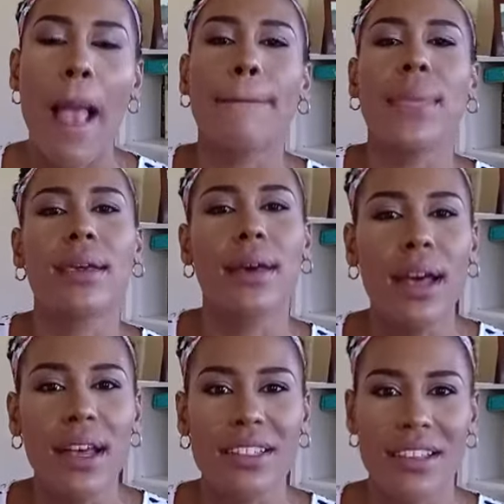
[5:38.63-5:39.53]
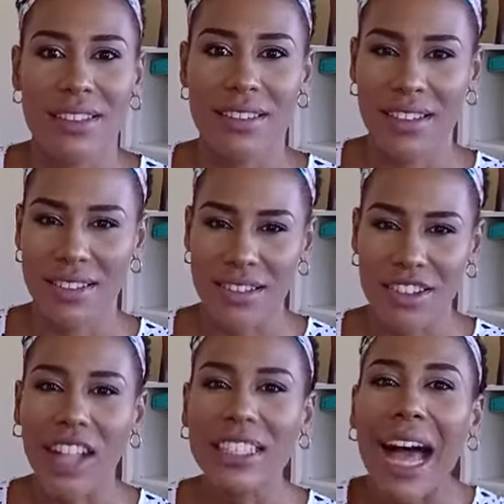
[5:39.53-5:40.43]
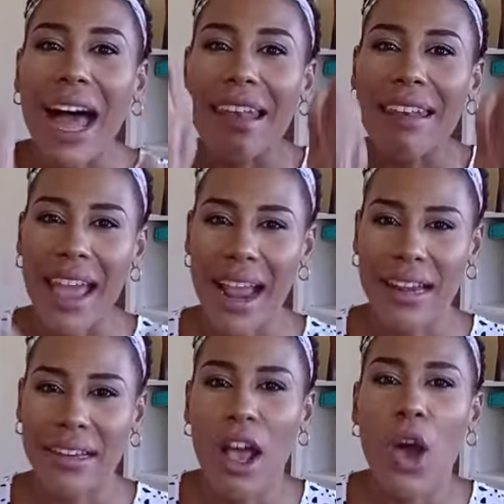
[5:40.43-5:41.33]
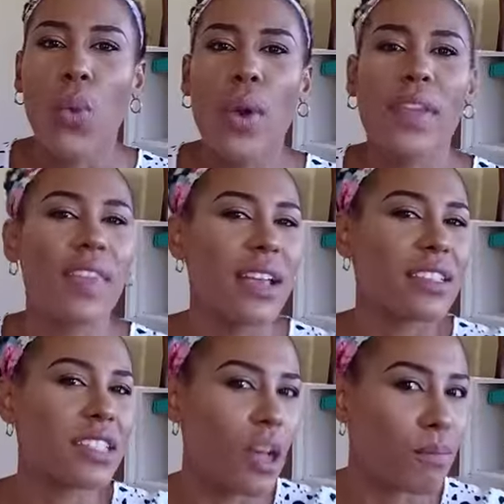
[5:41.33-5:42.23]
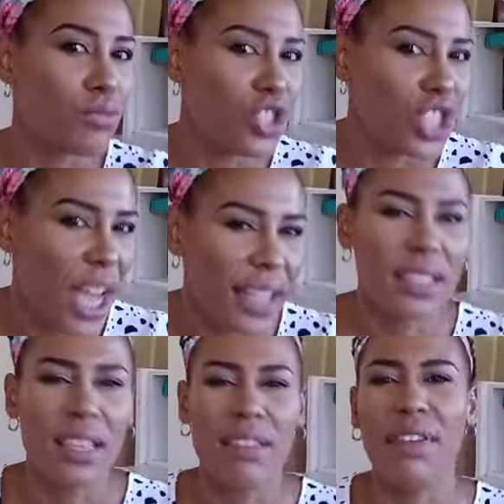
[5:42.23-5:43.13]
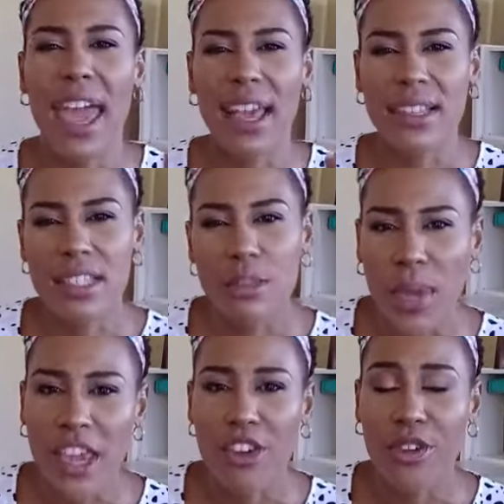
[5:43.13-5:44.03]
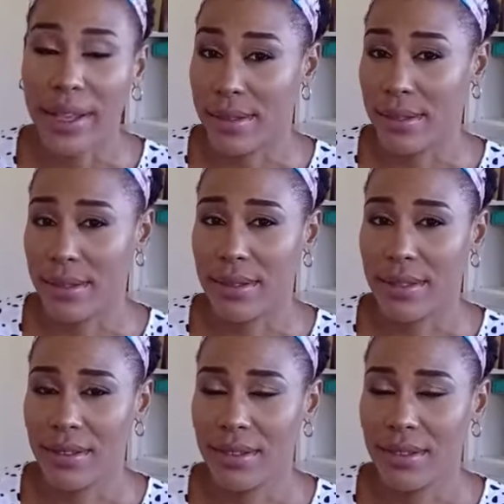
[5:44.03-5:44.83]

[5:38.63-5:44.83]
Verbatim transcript: because it does not align with their subjective experience.